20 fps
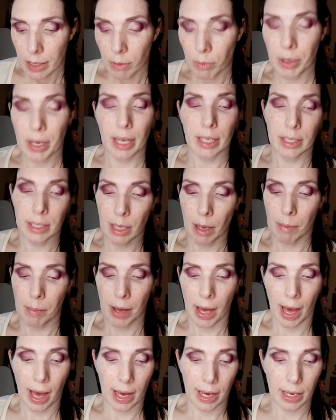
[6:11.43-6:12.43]
we get set
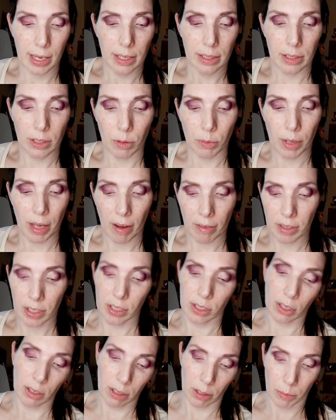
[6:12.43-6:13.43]
back. So we have to
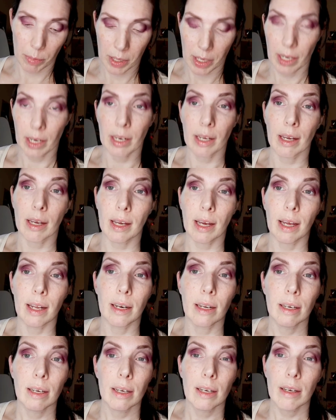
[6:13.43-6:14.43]
start at the beginning
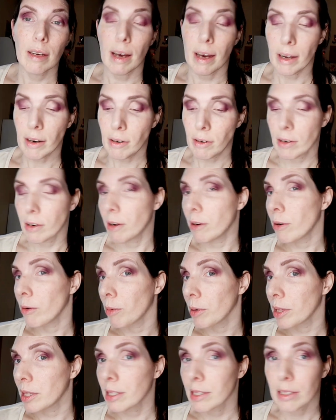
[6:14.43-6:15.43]
again. I don't know
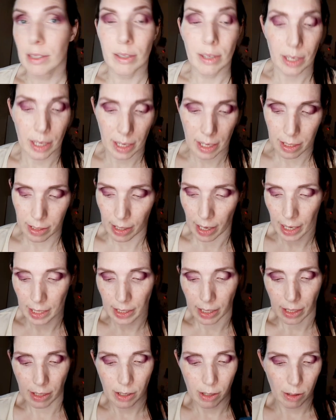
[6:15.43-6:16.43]
what this look is. I
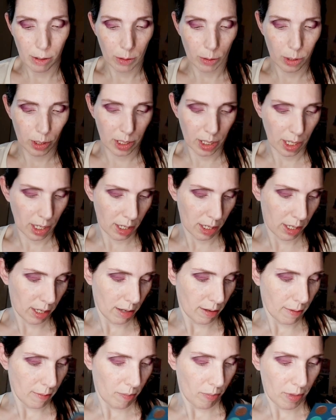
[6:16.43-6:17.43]
did use
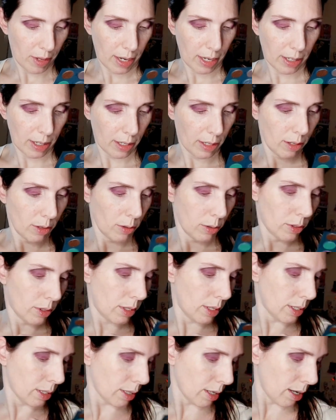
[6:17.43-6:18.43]

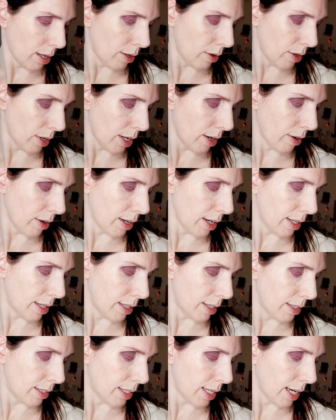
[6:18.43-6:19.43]
this color here and I
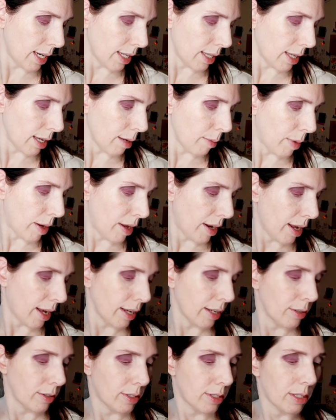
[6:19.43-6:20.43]
didn't say anything about it.
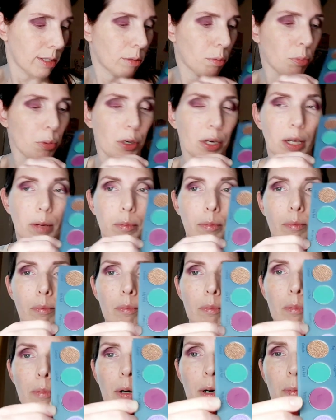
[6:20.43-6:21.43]
I used this pretty
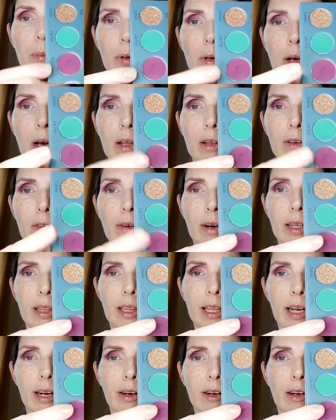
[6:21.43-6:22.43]
purple color
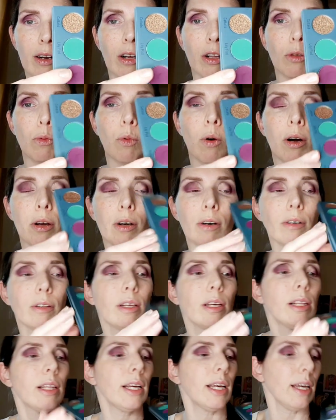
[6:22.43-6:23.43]
right there called Water
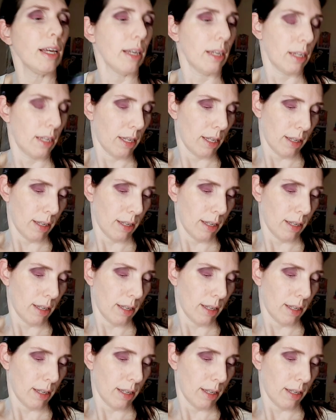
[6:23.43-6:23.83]
Lily.